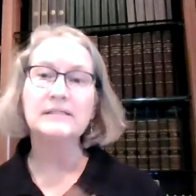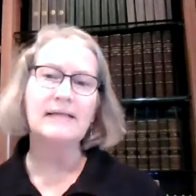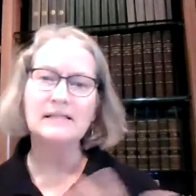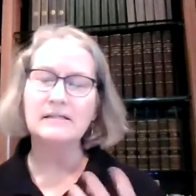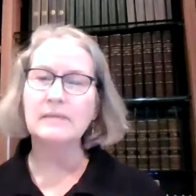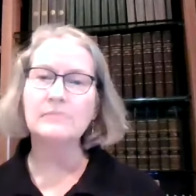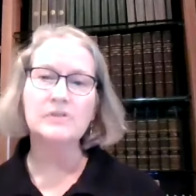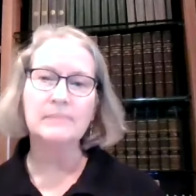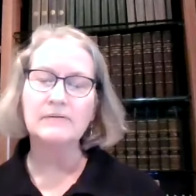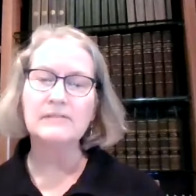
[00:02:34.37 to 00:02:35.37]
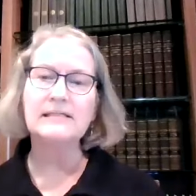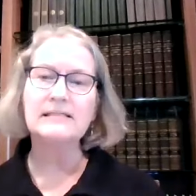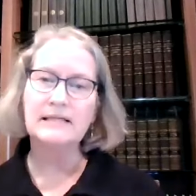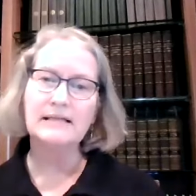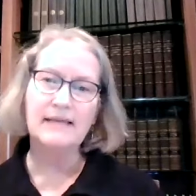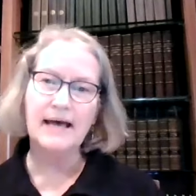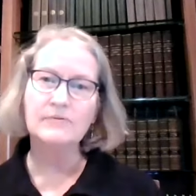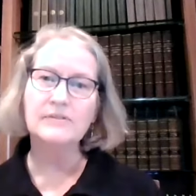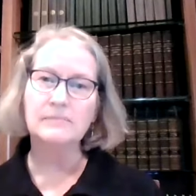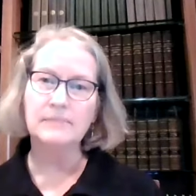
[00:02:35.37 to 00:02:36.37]
and that number's about sixteen
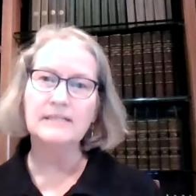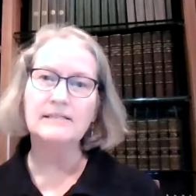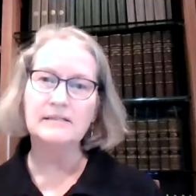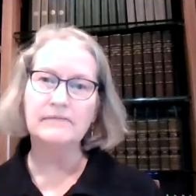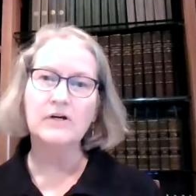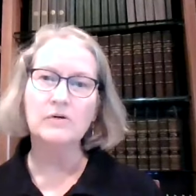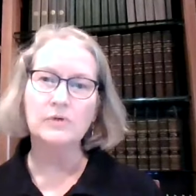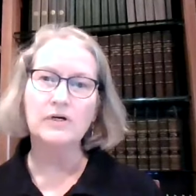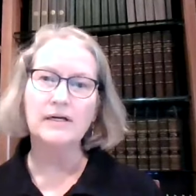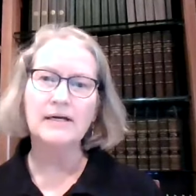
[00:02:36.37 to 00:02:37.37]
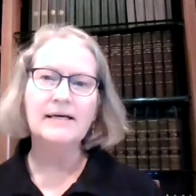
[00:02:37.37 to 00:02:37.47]
thousand pieces of artwork.